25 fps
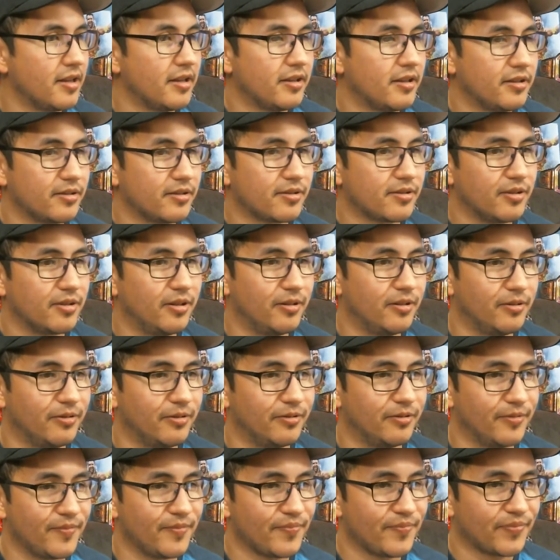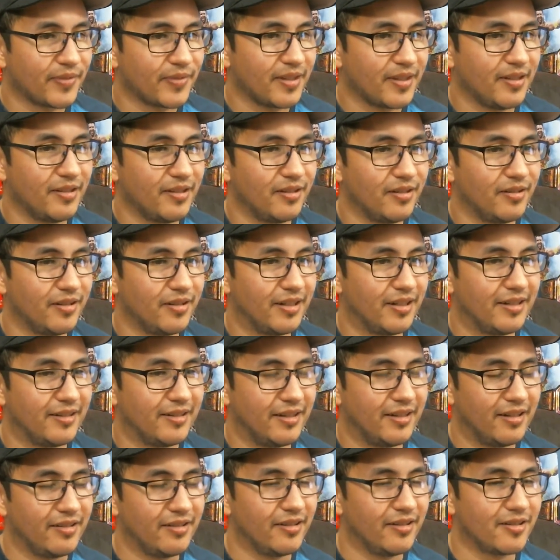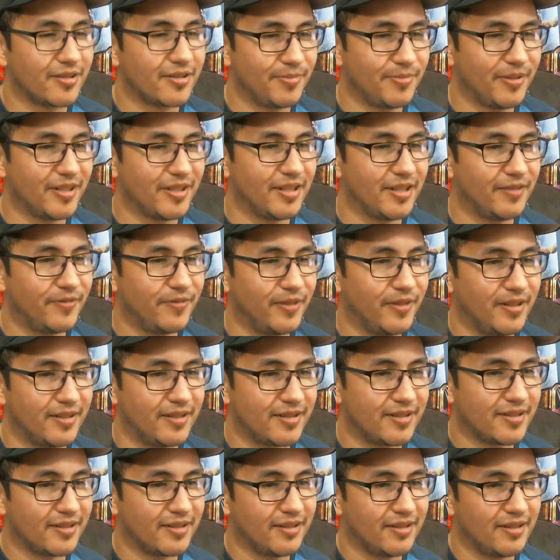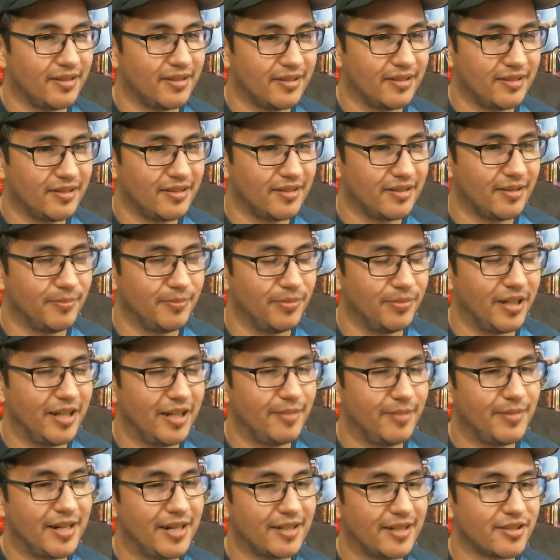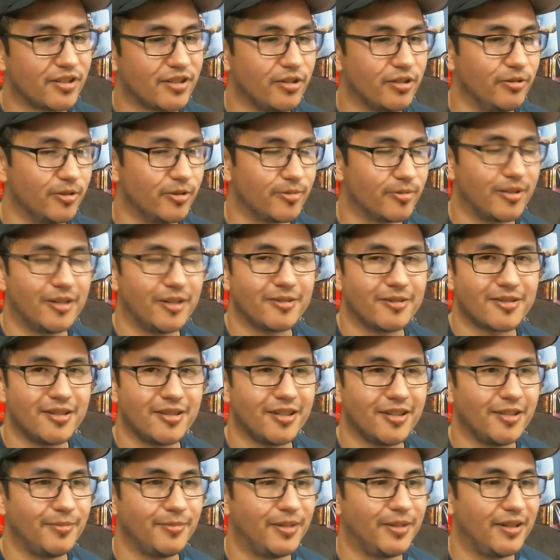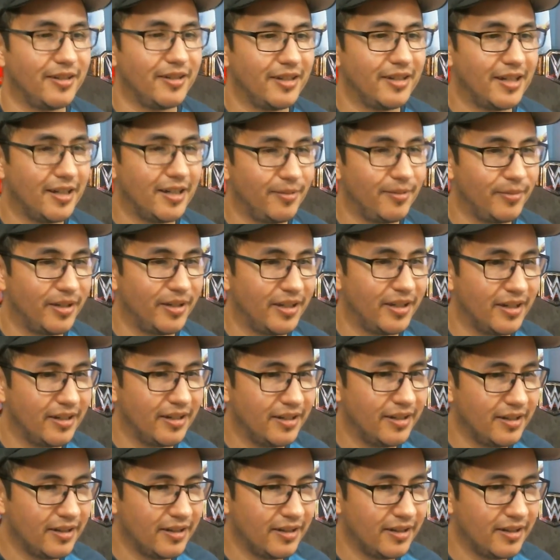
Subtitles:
so there's a big difference. The Blade Max 2 is what I was talking about. Yeah, man.